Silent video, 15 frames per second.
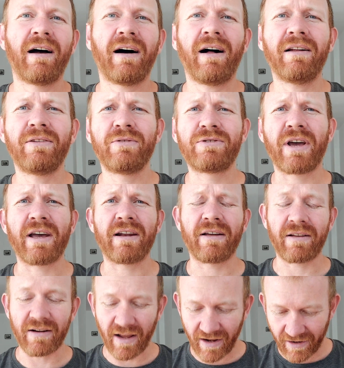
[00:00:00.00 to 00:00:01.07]
I'll do J
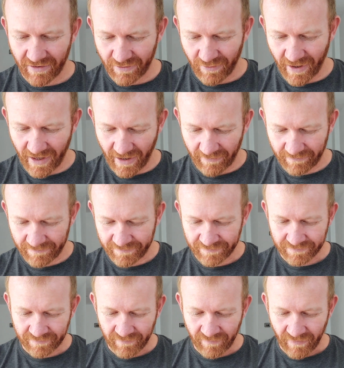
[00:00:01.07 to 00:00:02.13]
another day. Why not?
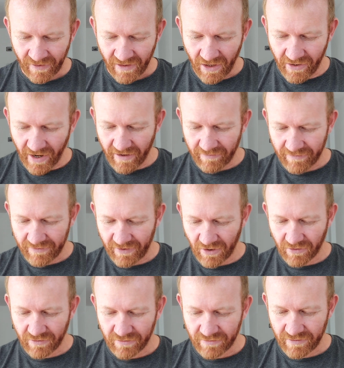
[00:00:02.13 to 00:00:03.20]
Okay,
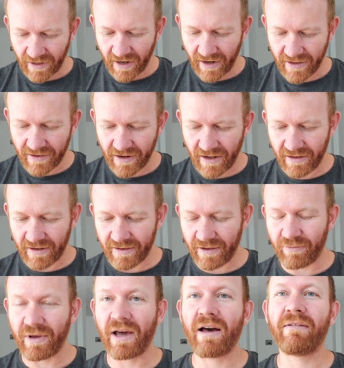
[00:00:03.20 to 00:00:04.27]
so general, and then
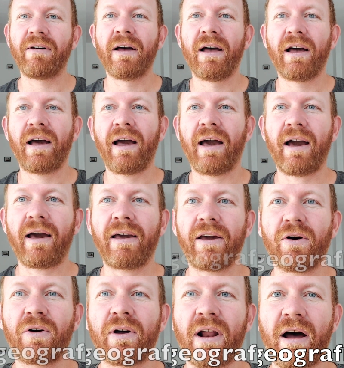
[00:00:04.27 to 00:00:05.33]
we have
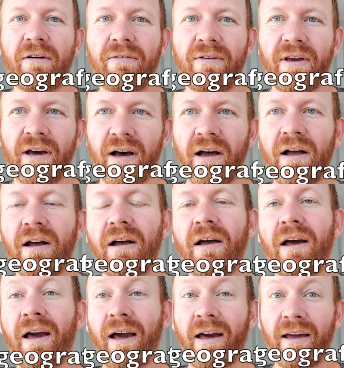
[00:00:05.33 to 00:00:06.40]
geografía.
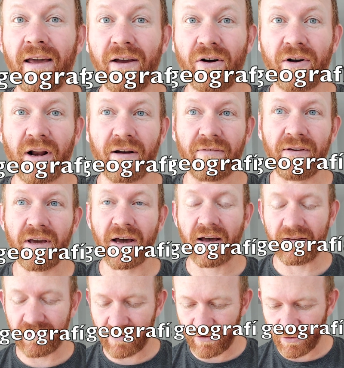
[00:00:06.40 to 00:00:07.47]
Geografía
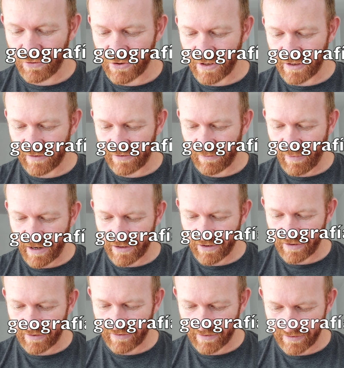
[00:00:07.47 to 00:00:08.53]
has 2 G's. You might
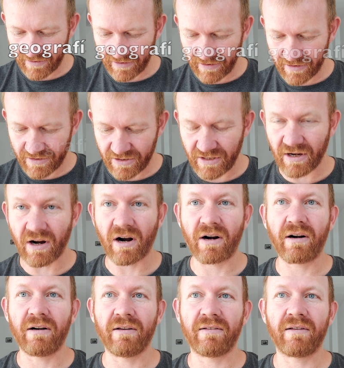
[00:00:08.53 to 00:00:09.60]
notice that the
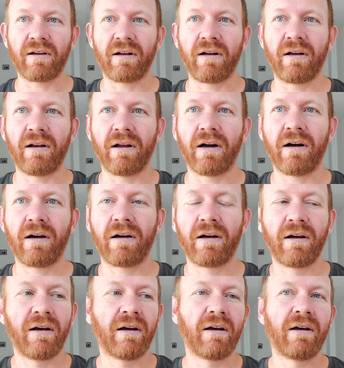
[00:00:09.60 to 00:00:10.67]
GR is gr.
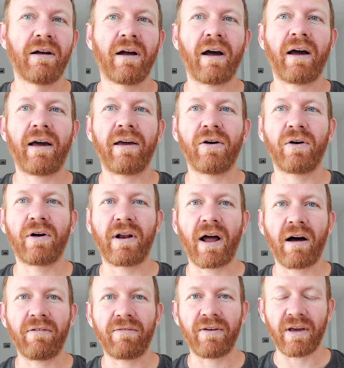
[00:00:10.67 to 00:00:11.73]

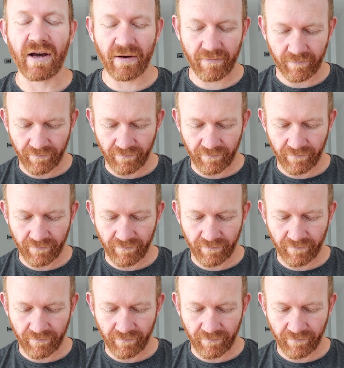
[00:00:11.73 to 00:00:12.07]
Geografía.